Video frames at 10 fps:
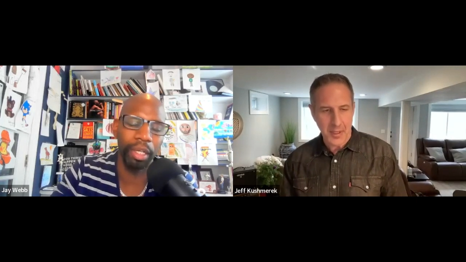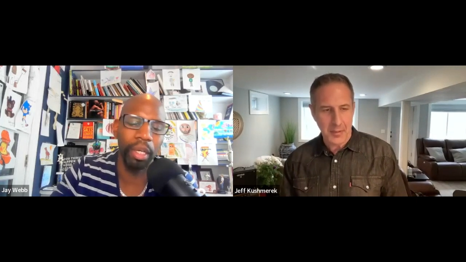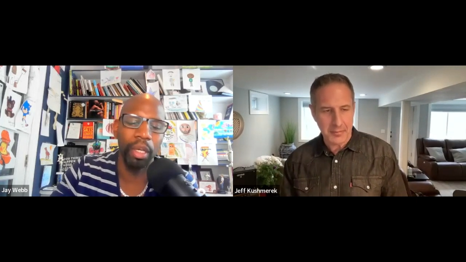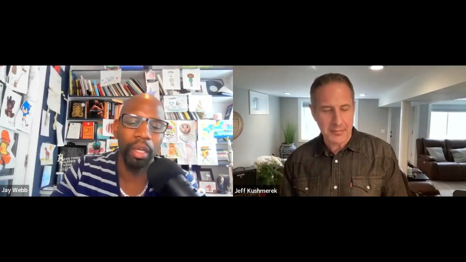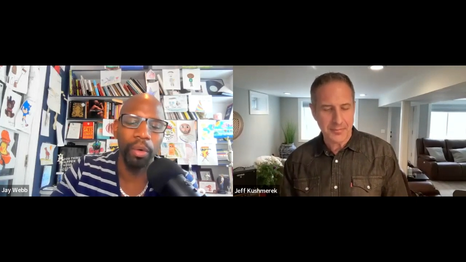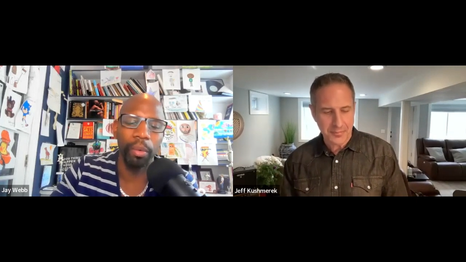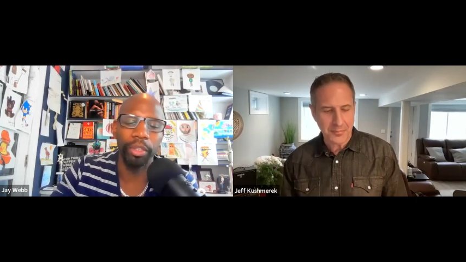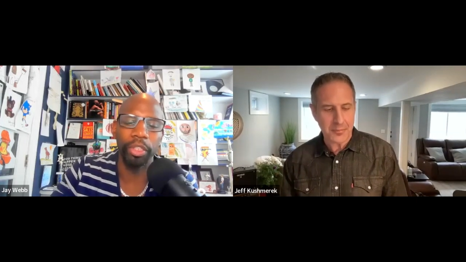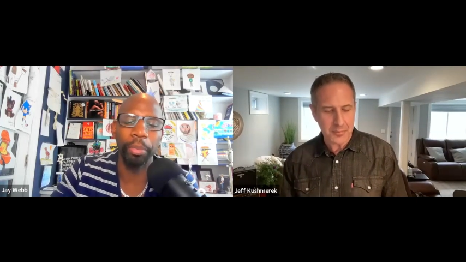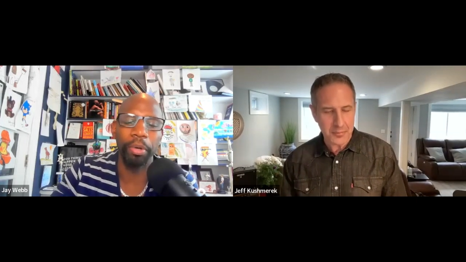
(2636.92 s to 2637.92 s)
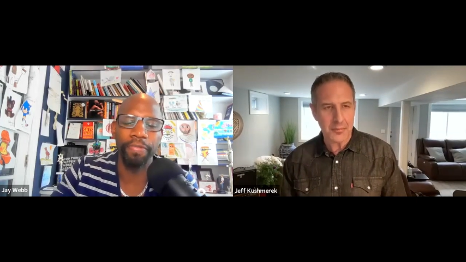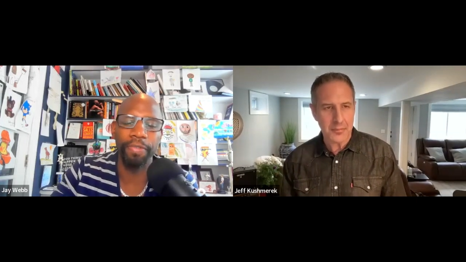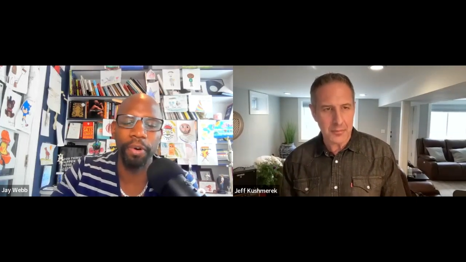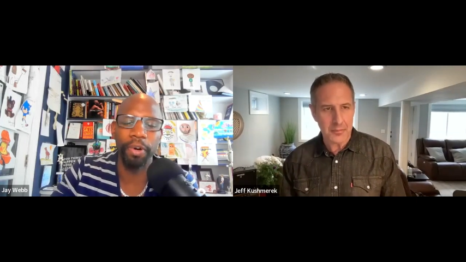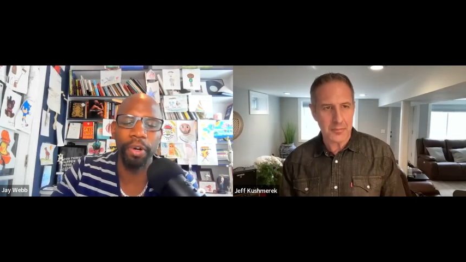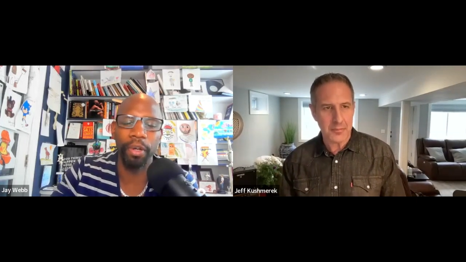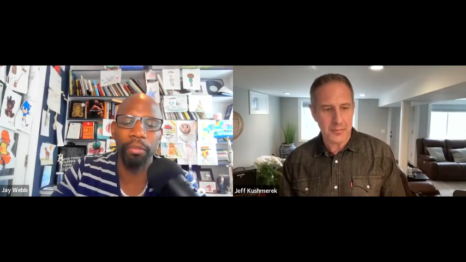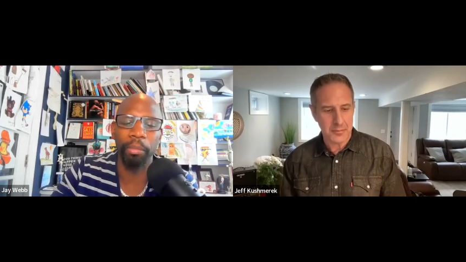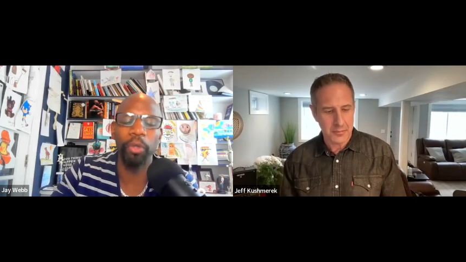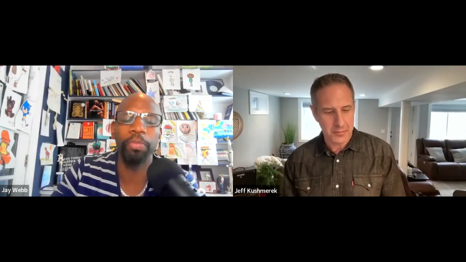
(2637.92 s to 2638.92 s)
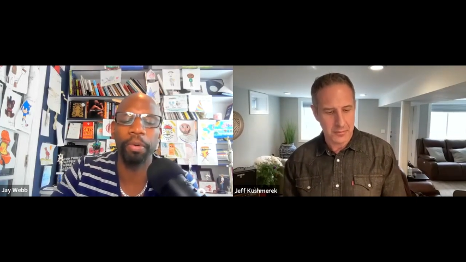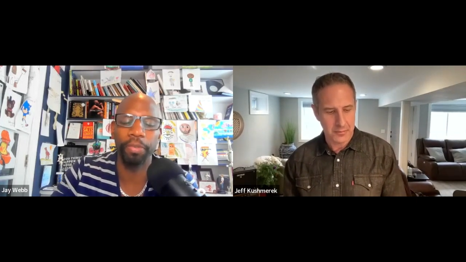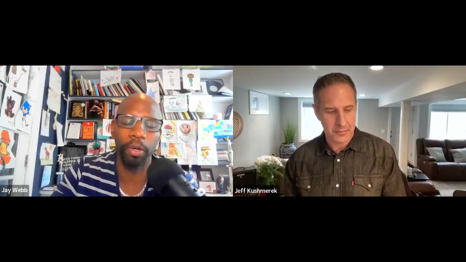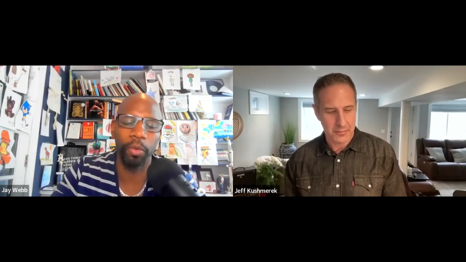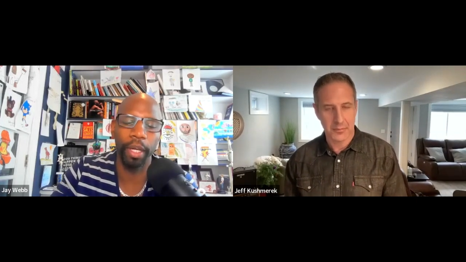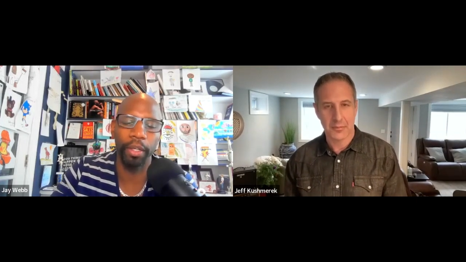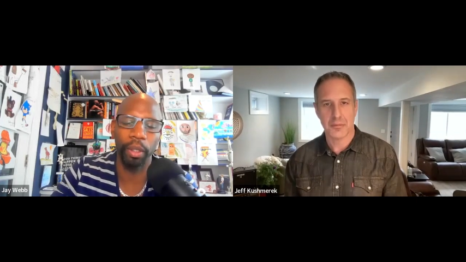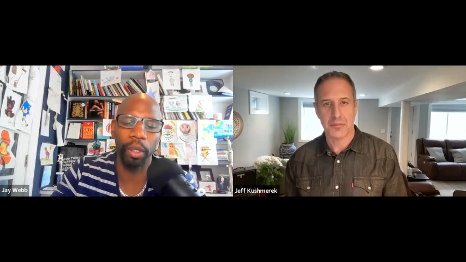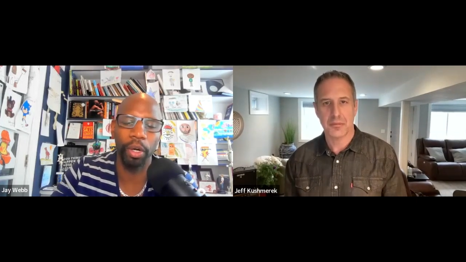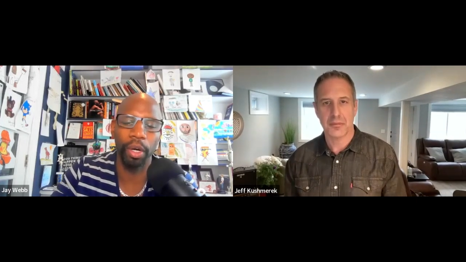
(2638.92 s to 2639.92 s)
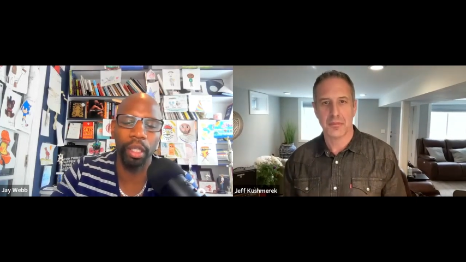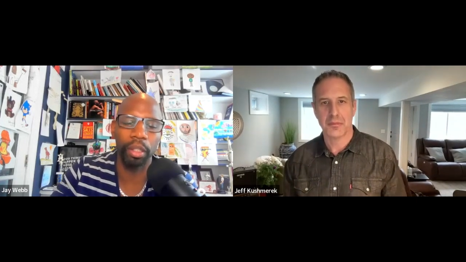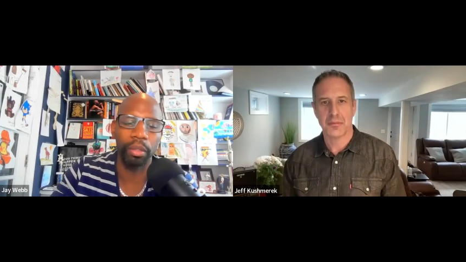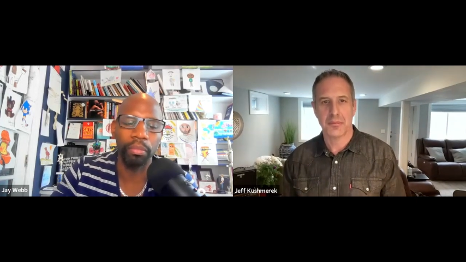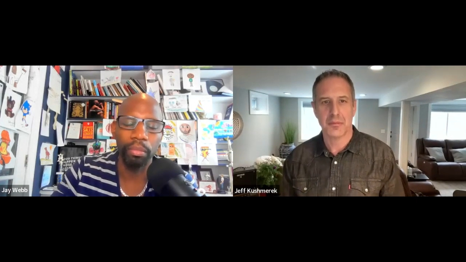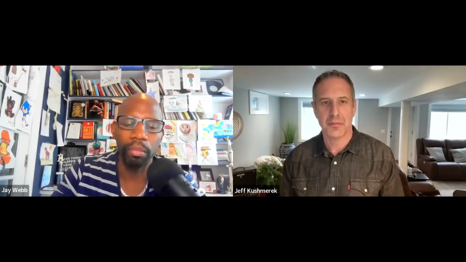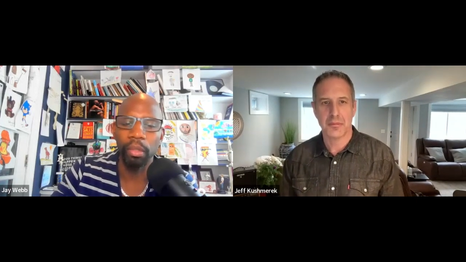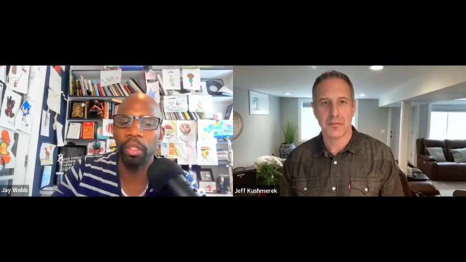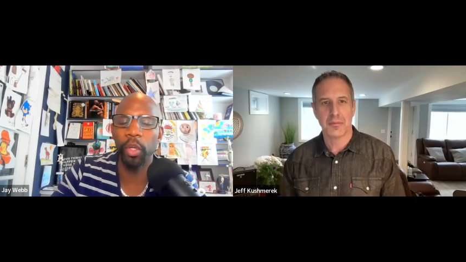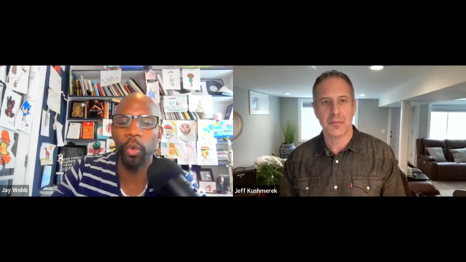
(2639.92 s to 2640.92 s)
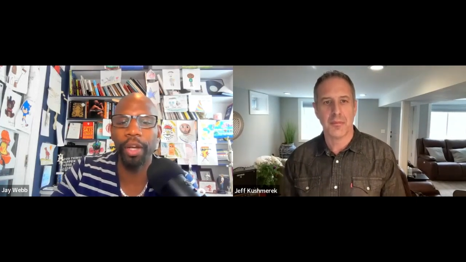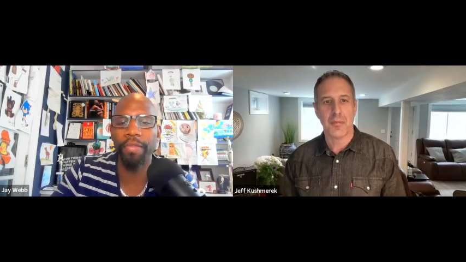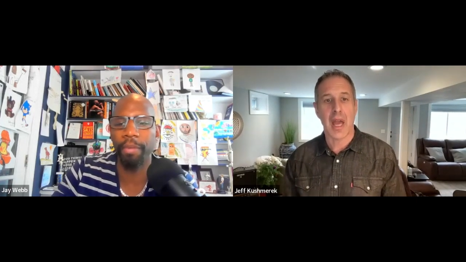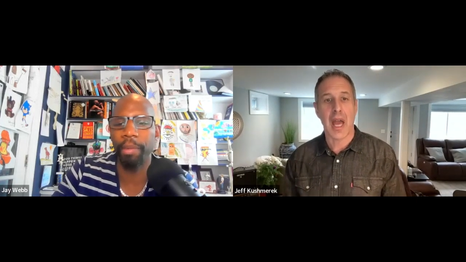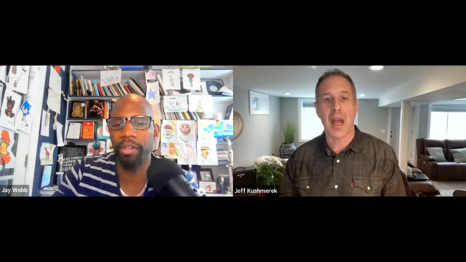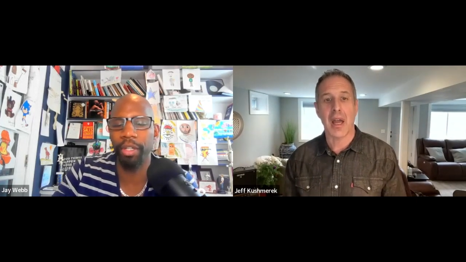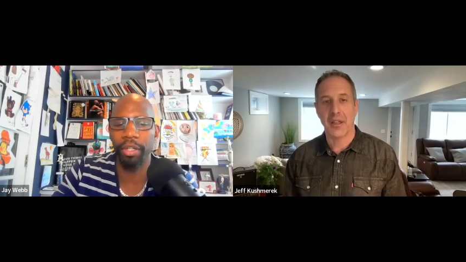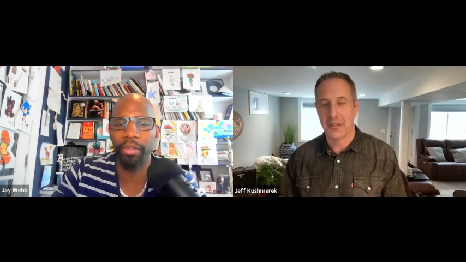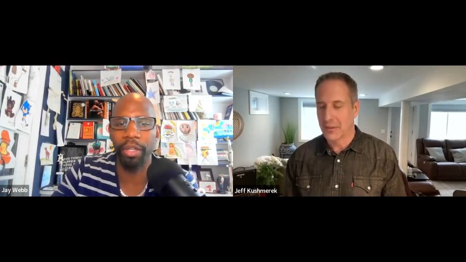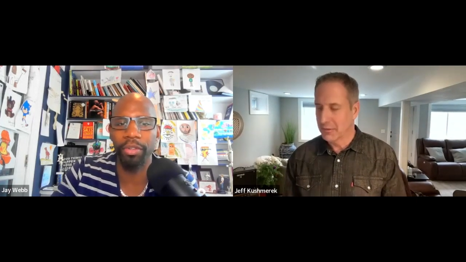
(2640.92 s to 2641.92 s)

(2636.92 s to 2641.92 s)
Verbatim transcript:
Speaker 1: yeah. what's your preferred most preferred way to learn new information to